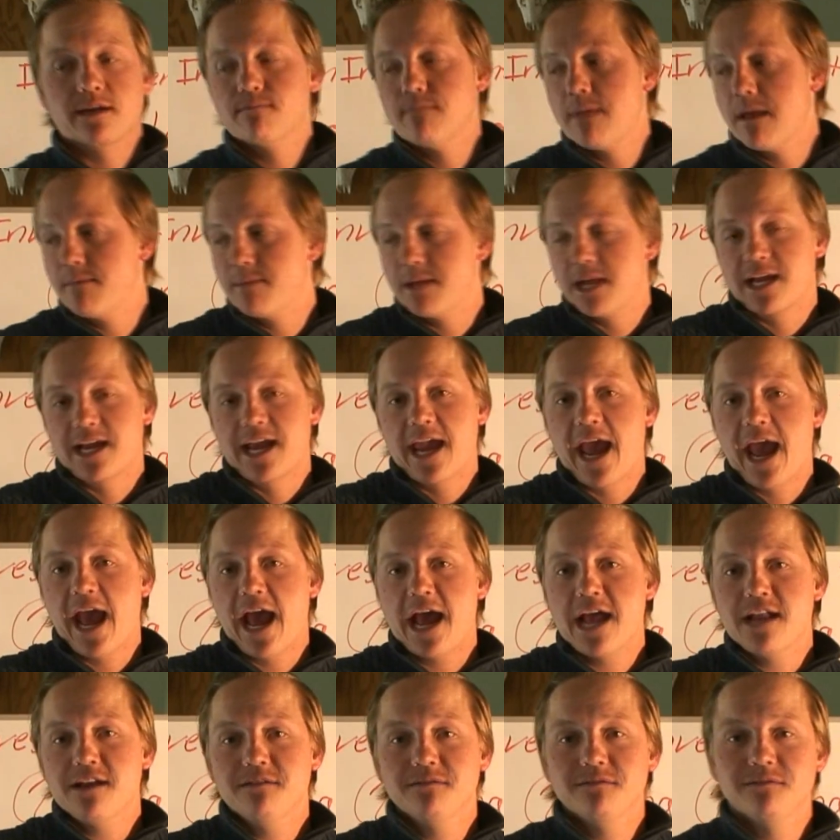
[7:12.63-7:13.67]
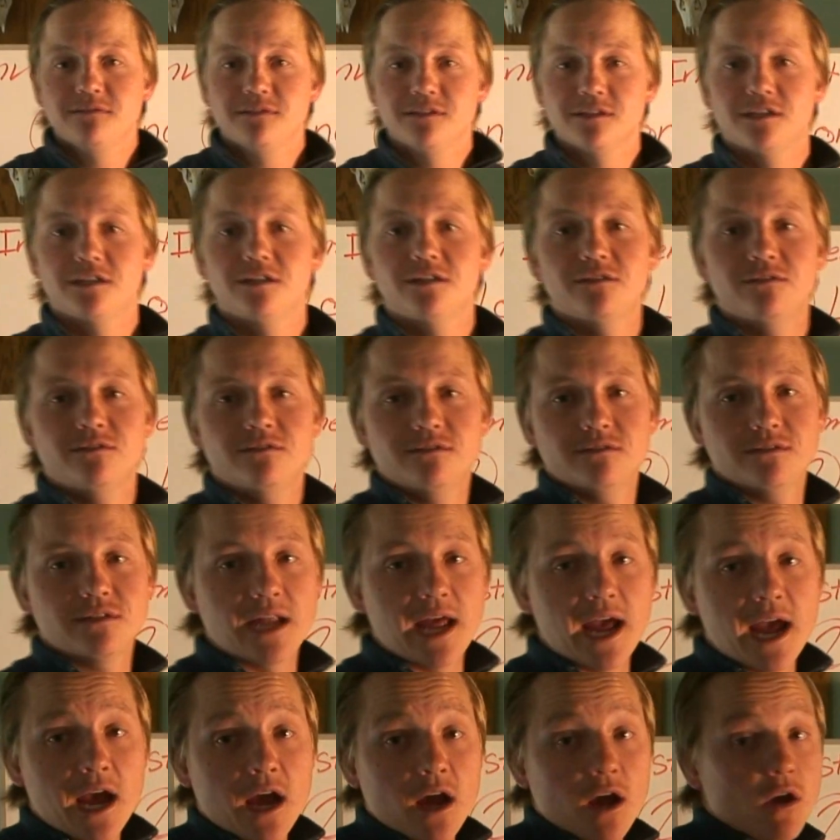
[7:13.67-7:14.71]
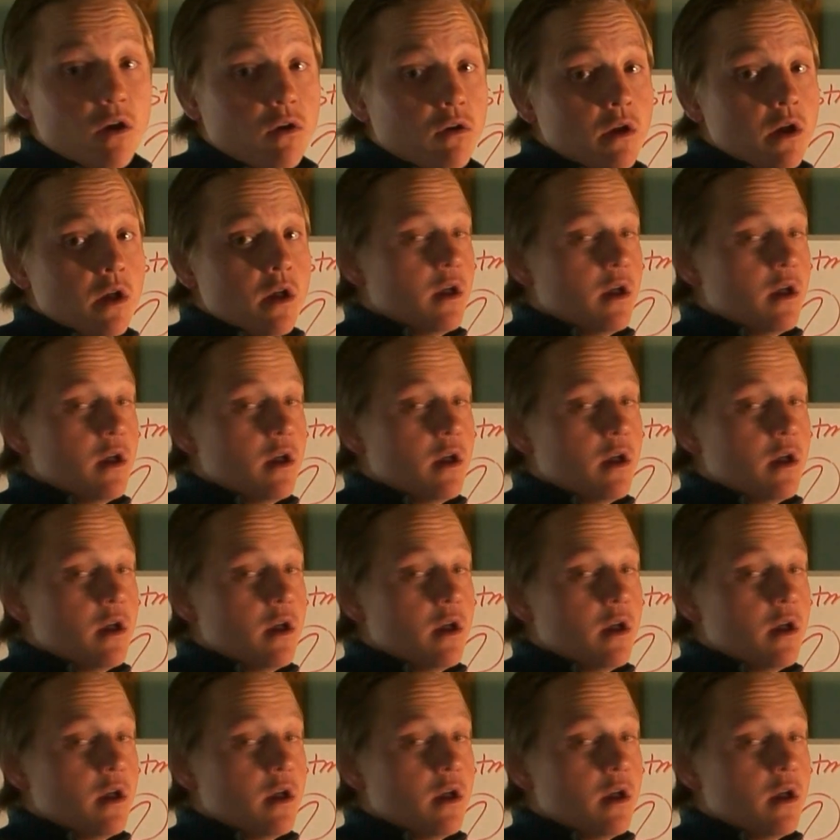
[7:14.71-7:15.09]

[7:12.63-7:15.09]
maybe a cat, Now